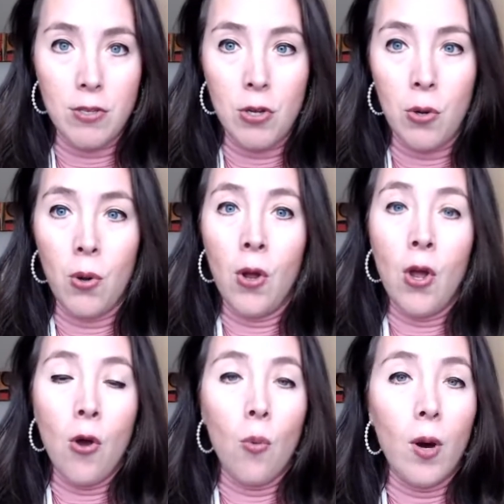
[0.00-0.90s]
So,
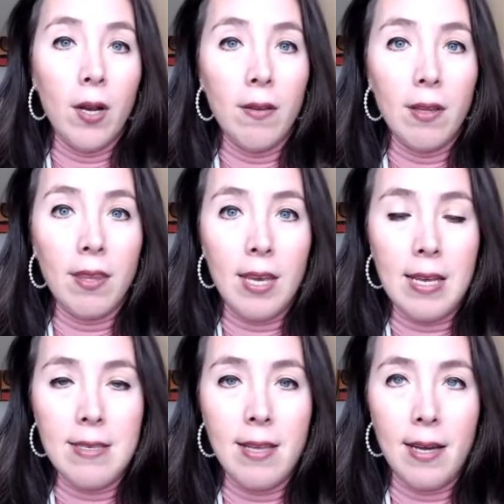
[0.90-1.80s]
one of the
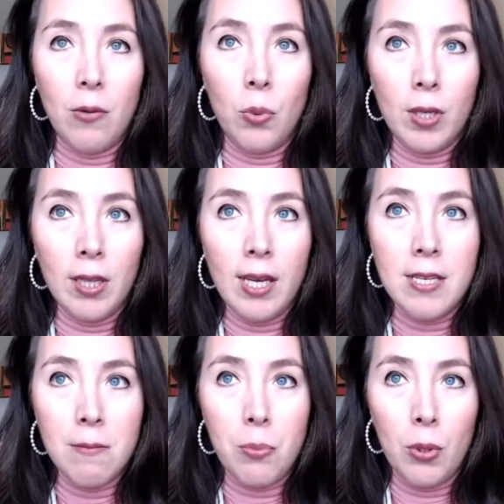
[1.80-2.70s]
things that really
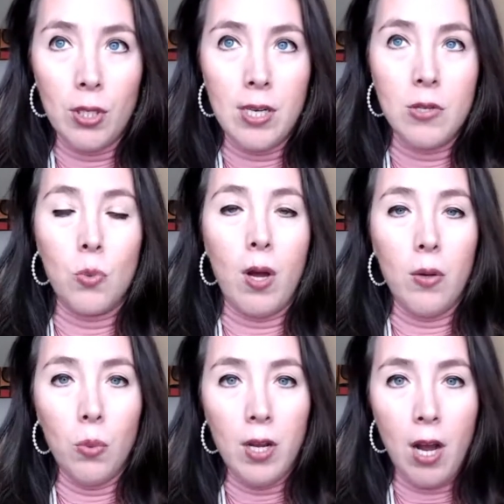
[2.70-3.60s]
is important is
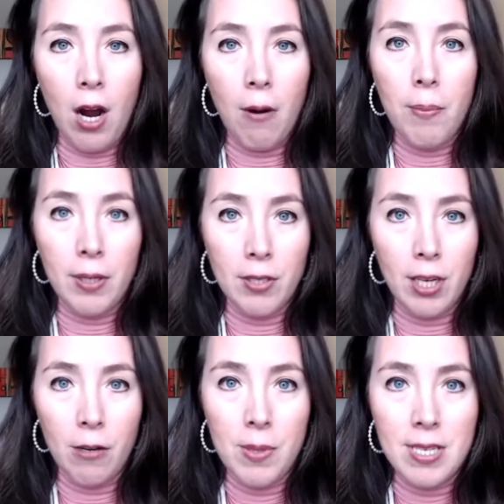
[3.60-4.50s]
when we are building
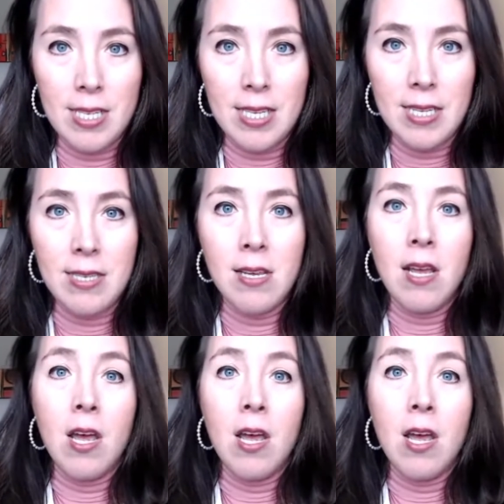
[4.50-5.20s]
our businesses,